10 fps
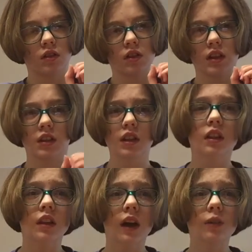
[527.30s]
I
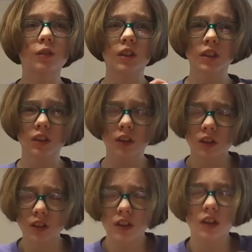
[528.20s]
think that one is called
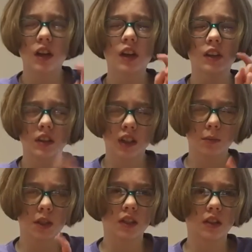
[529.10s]

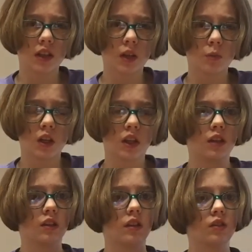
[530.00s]
Sammy Slime,
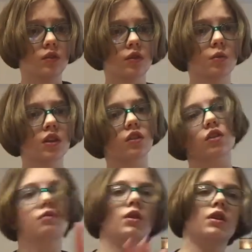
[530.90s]
and I don't know what the
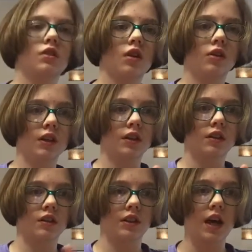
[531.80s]
third one is called yet
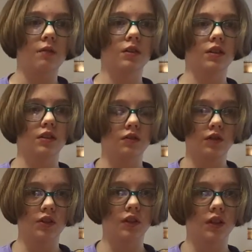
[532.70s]
because that one isn't
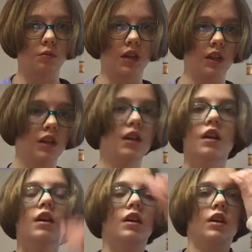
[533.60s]
released, but
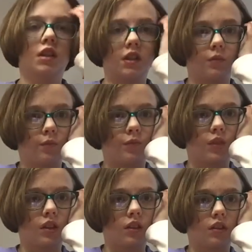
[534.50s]

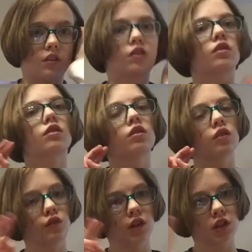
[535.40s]

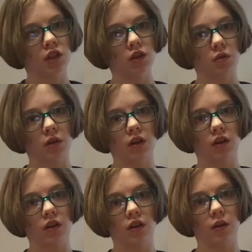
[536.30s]
the first 2
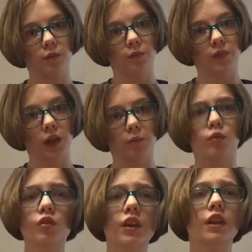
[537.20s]
I'm
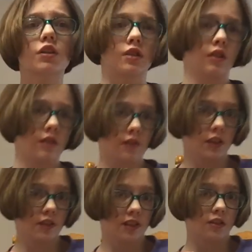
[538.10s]
pretty sure are
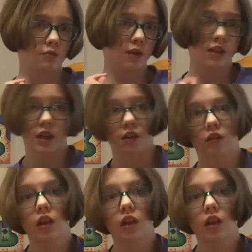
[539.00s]
released by now.